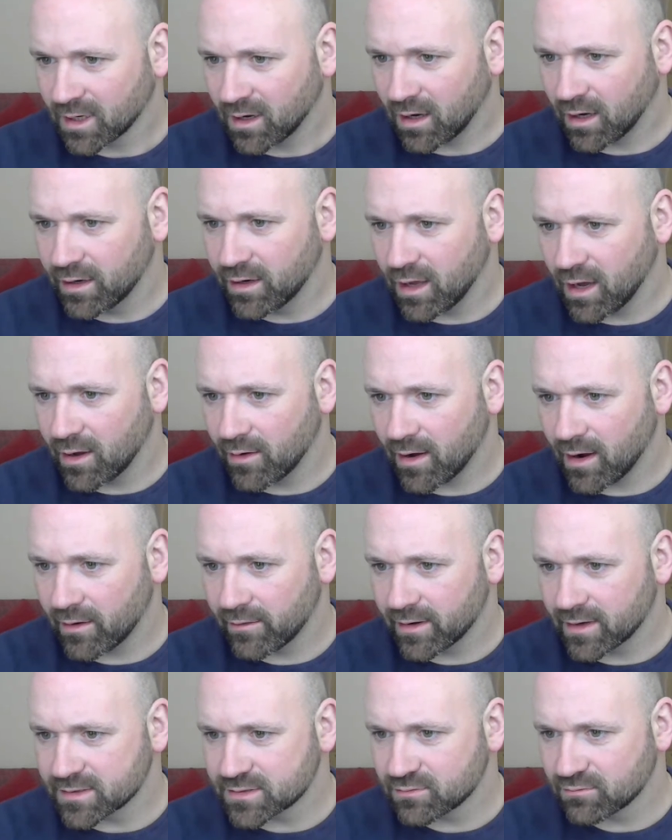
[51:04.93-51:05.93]
I know,
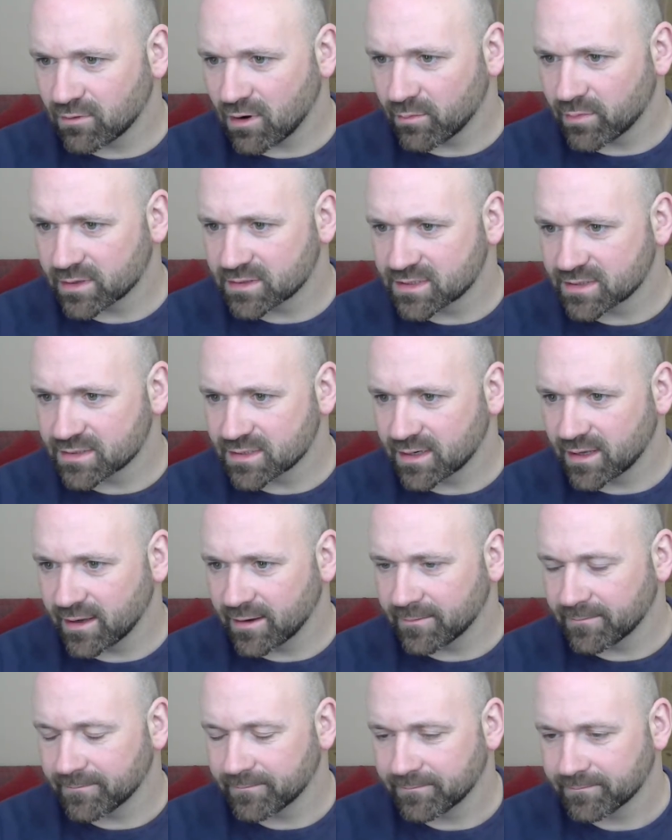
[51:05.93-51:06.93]
Harry, it's rubbish, isn't
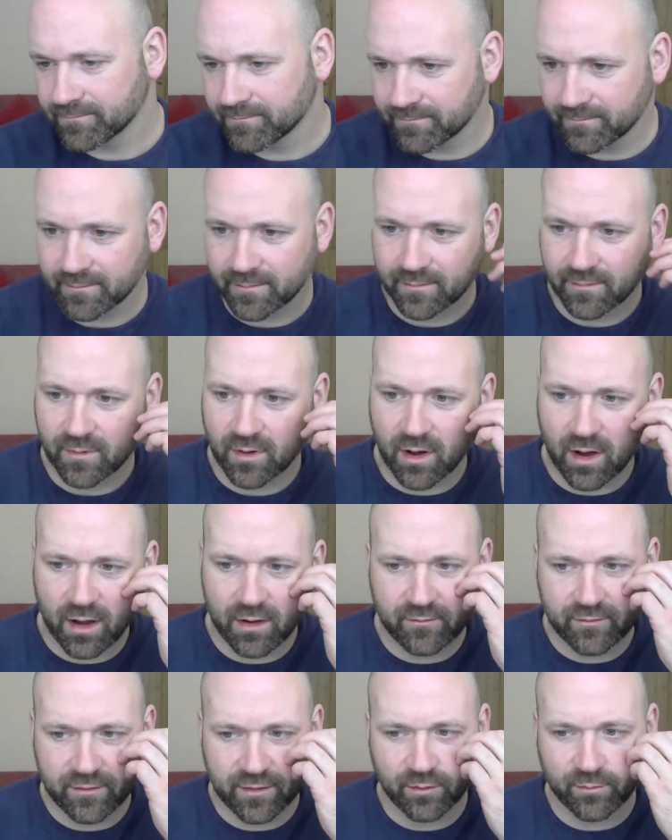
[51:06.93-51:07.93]
it? Well,
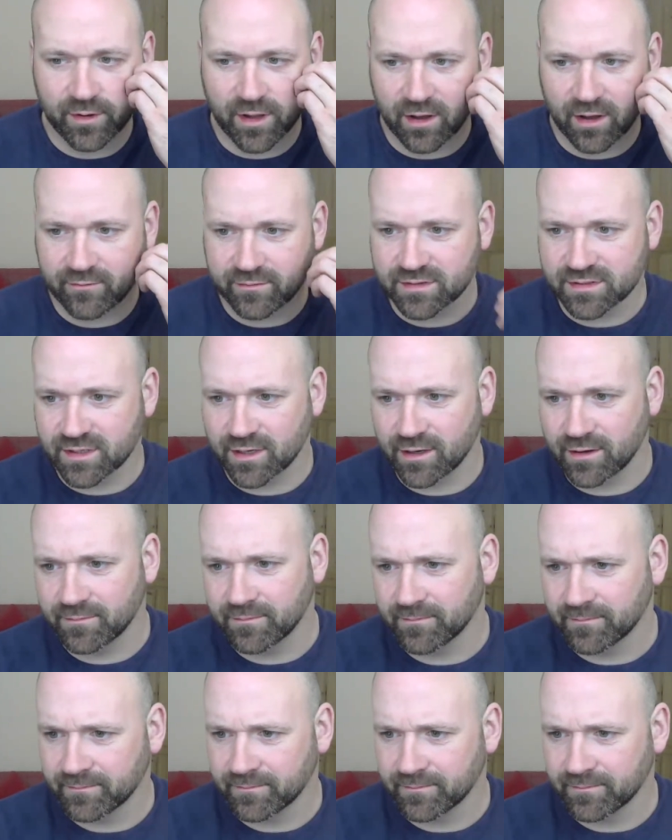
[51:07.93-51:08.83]
hopefully it will be over soon.